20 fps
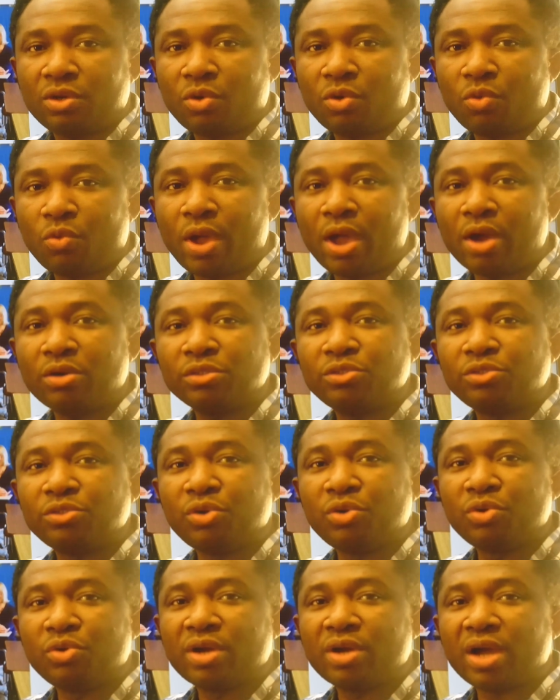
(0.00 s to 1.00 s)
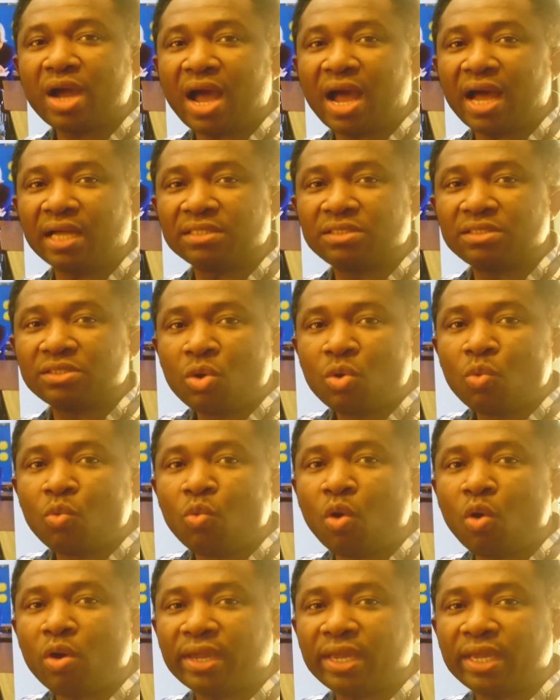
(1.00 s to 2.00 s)
we are going to look at
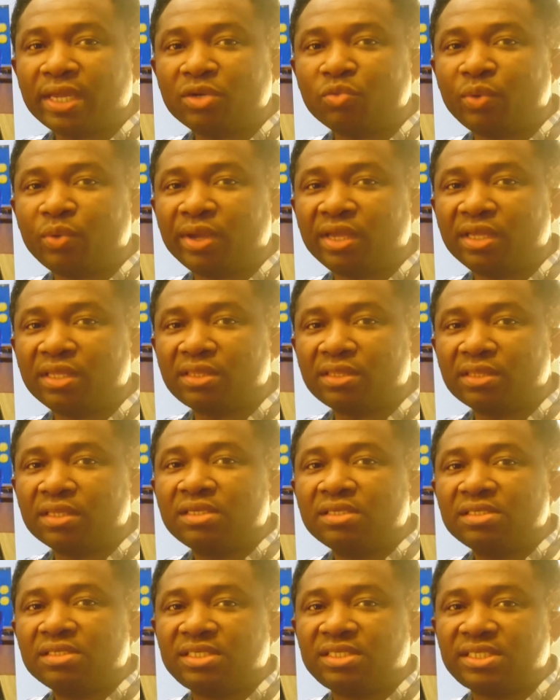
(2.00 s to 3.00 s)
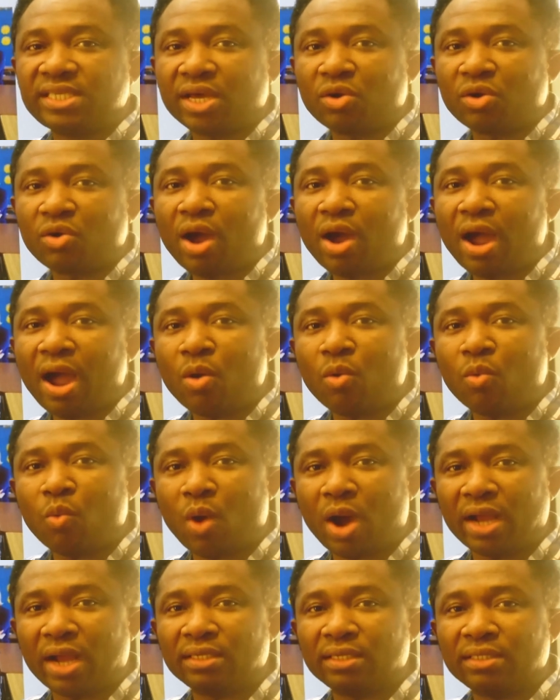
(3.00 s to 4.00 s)
working with 0 and
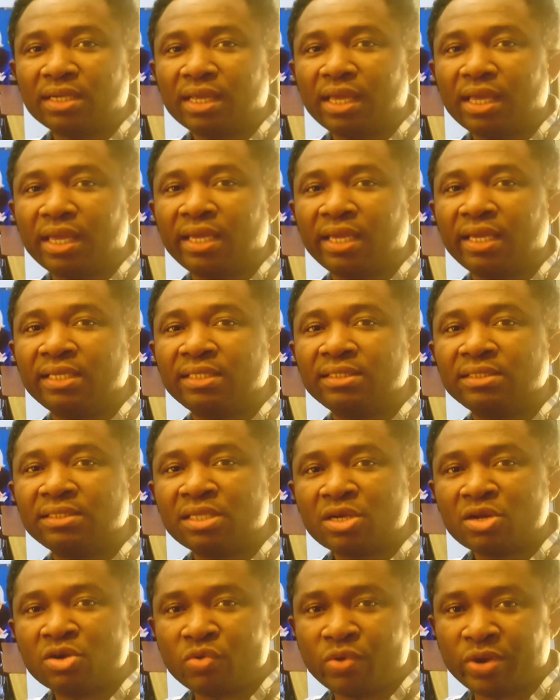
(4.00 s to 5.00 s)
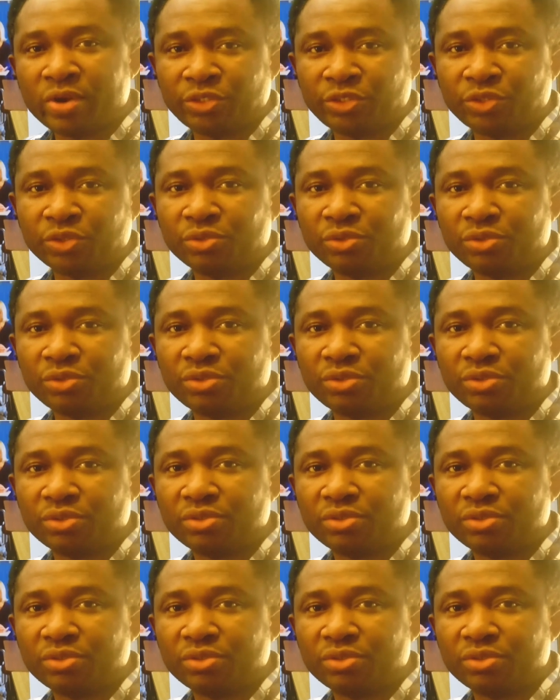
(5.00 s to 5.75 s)
1 in ratios.